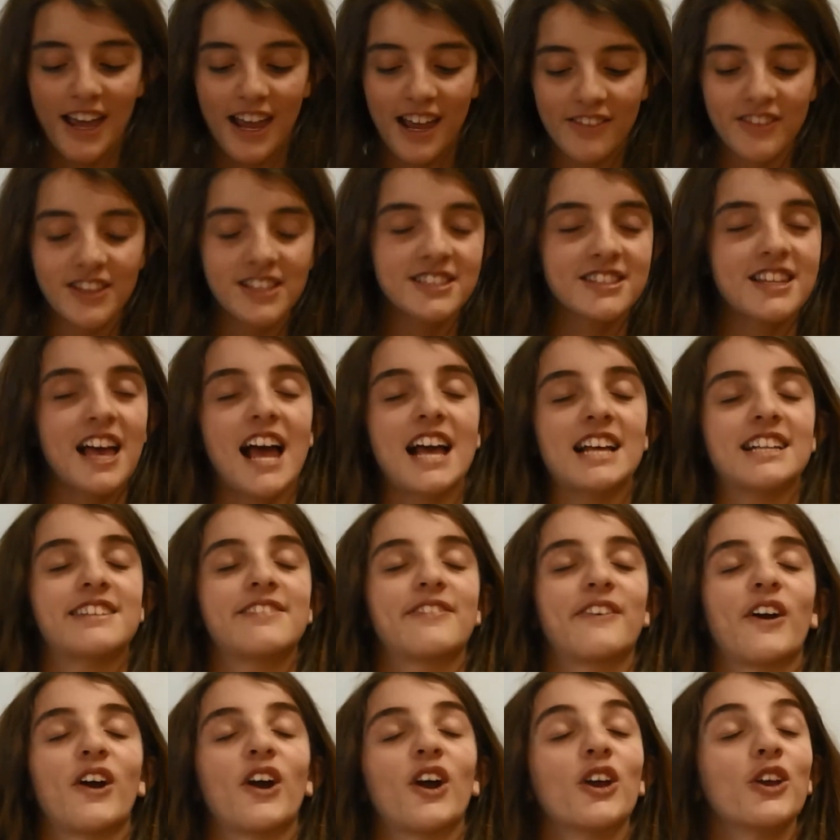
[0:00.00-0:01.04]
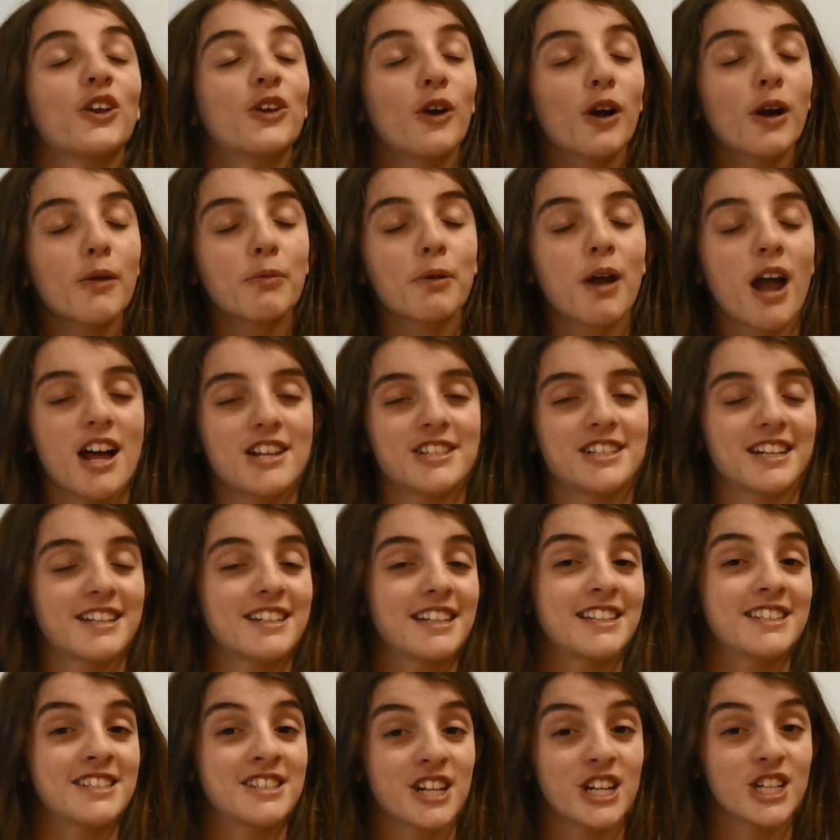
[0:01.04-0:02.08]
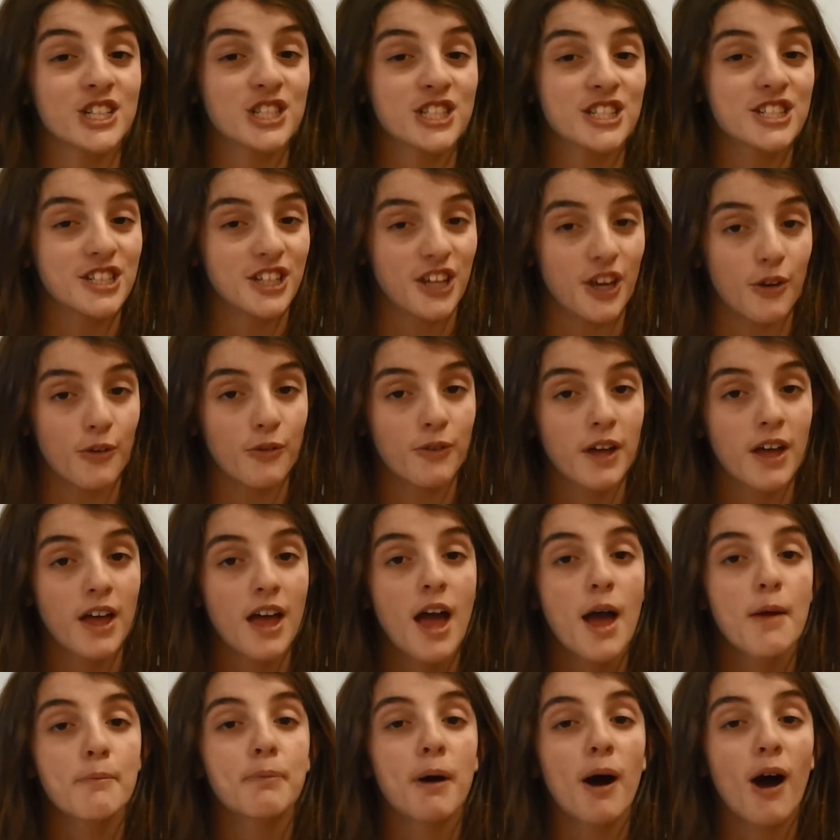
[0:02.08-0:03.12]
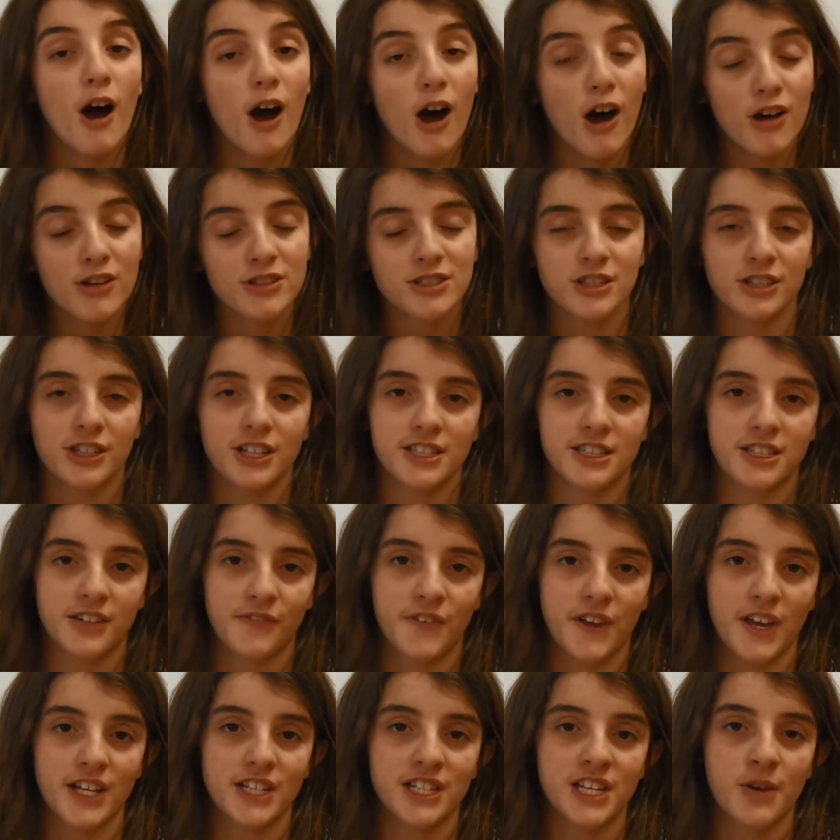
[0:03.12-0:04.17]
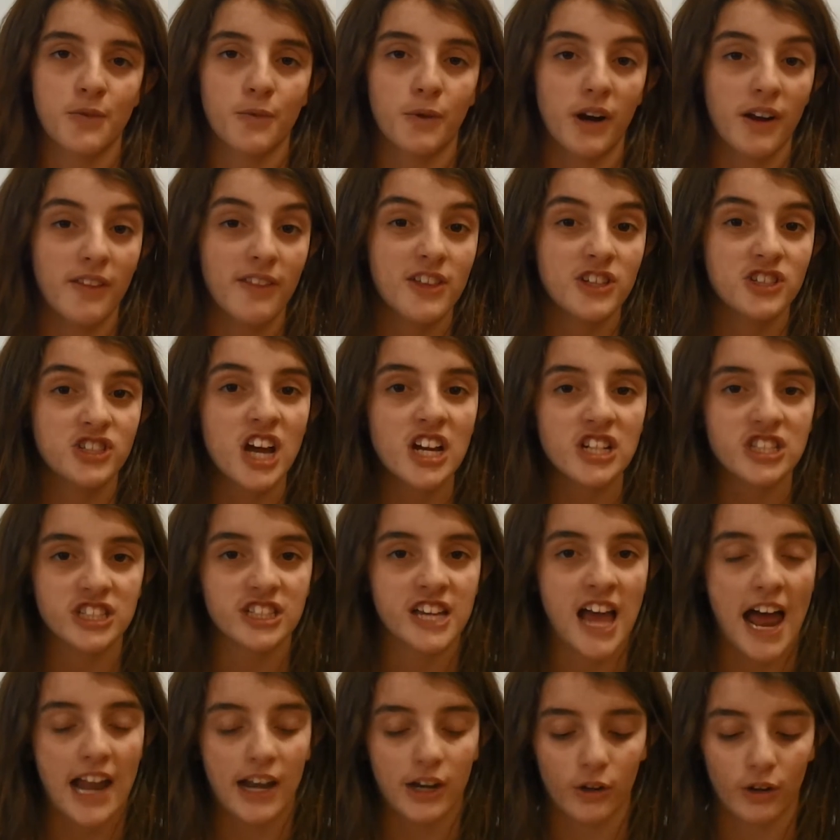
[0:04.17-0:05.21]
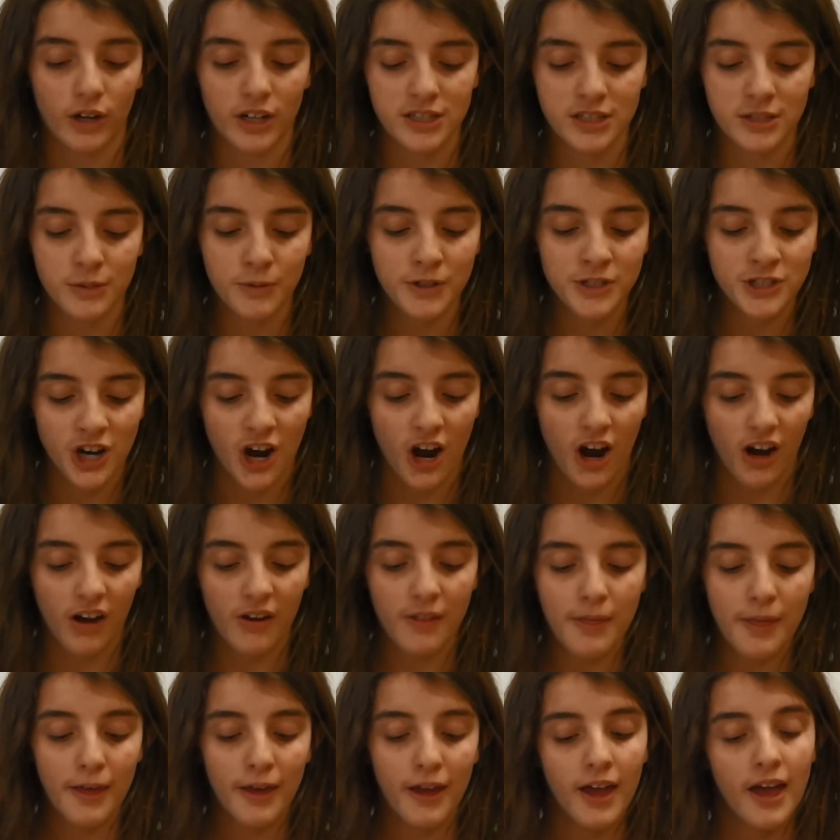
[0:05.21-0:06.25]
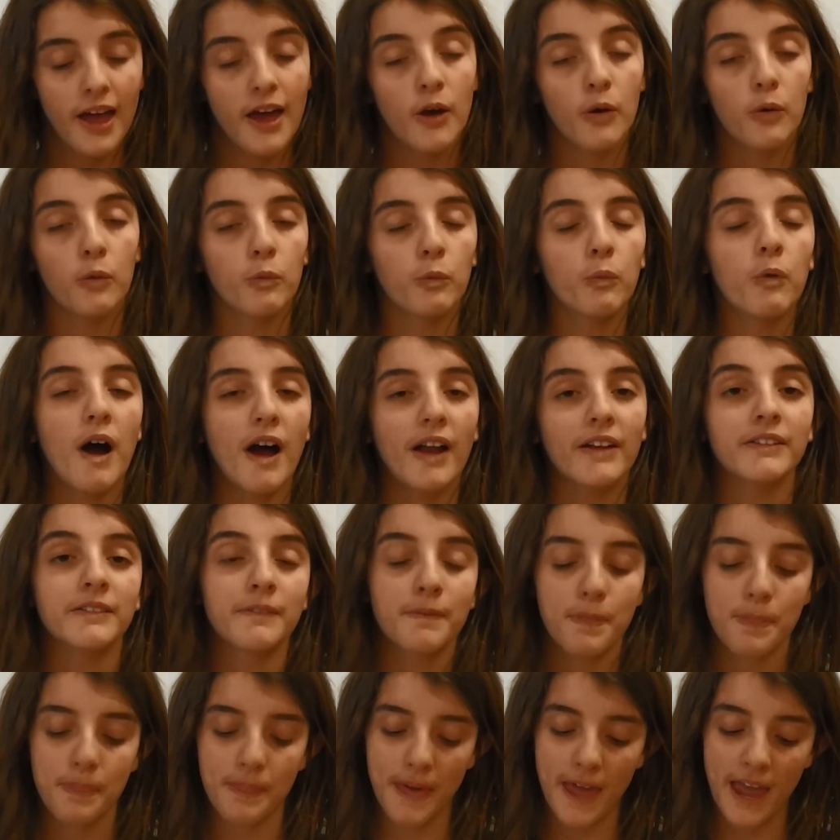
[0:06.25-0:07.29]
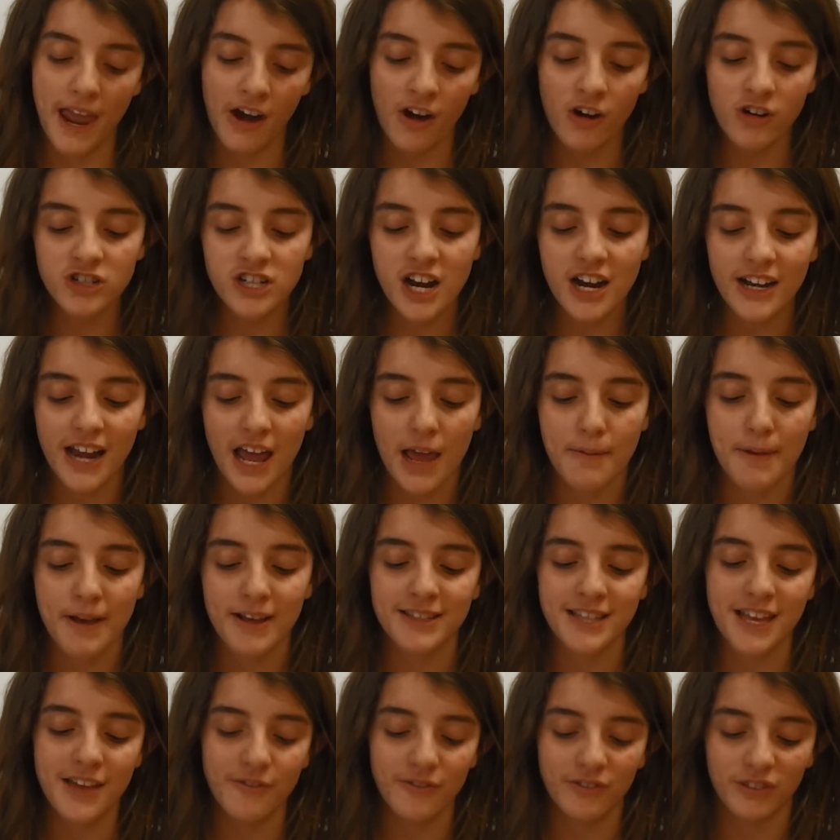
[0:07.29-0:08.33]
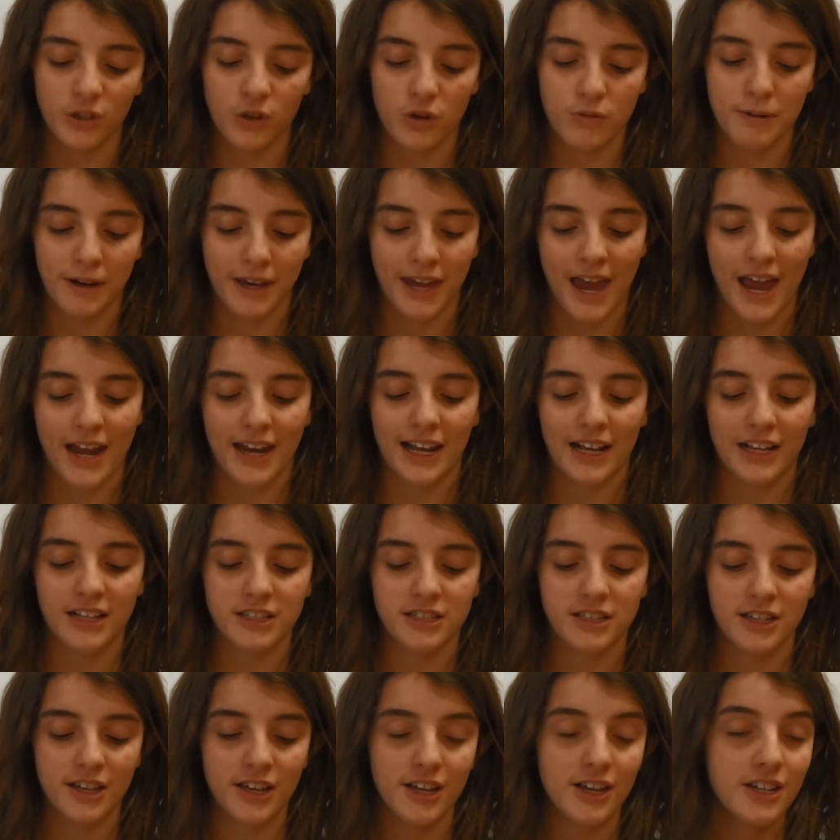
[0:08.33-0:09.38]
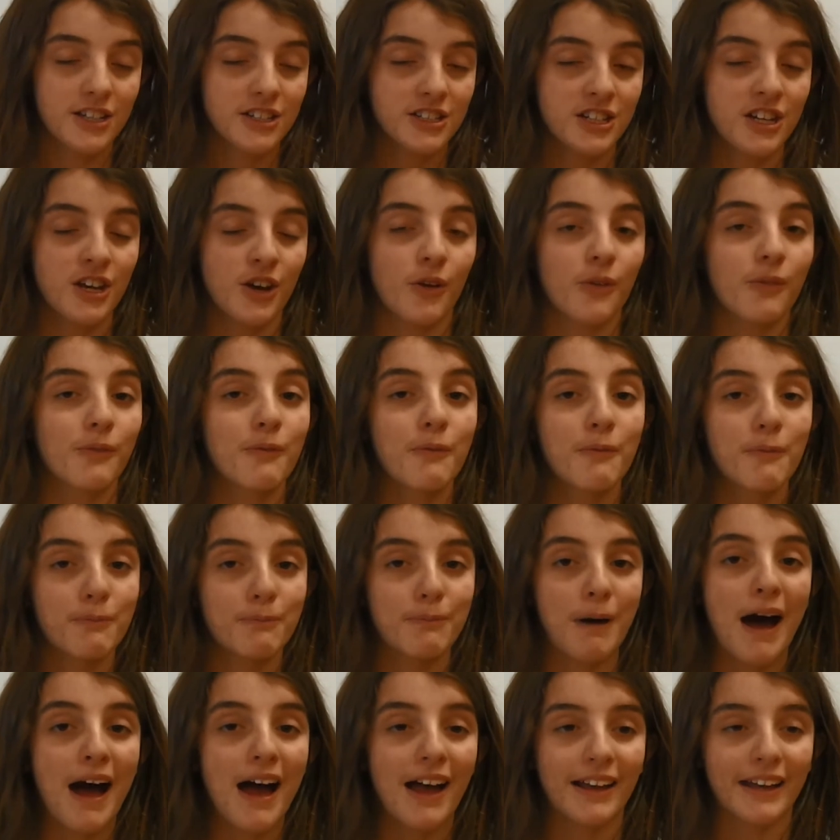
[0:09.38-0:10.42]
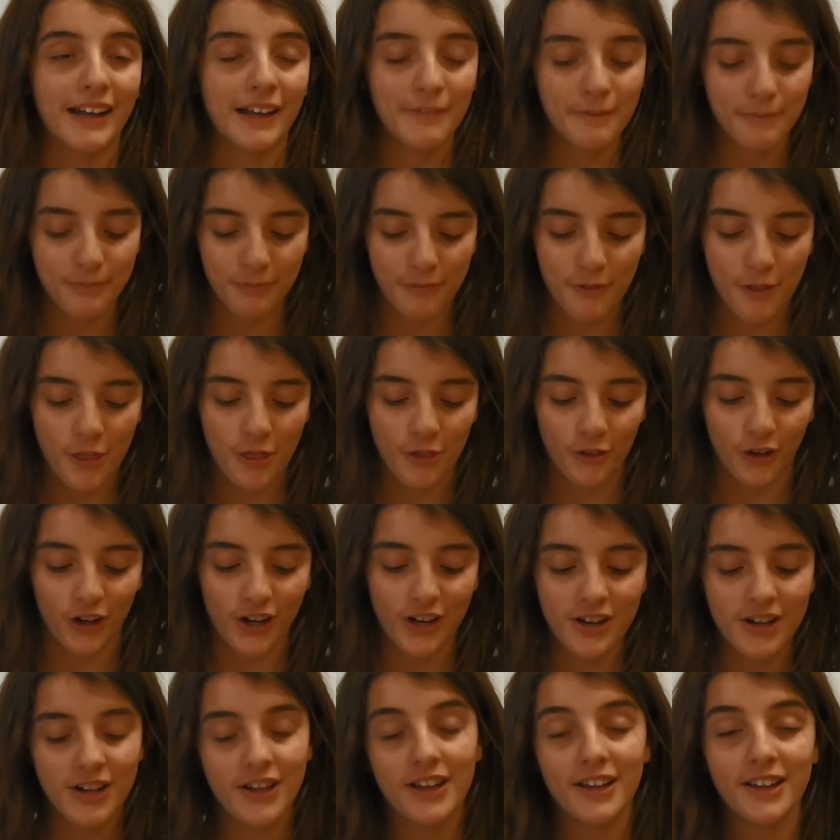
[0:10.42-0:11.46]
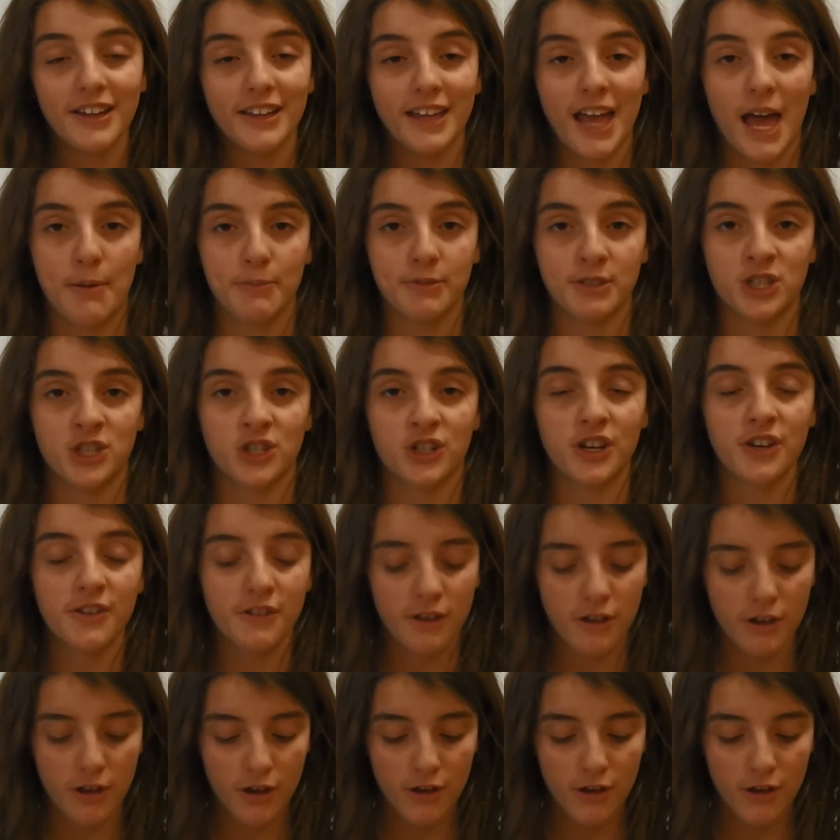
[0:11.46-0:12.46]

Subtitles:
In the science fair, your project needs to interest you, but also needs to fit into one of the judging categories, which are 1. Aerodynamics and fluid mechanics, 2. Botany, 3. Chemistry,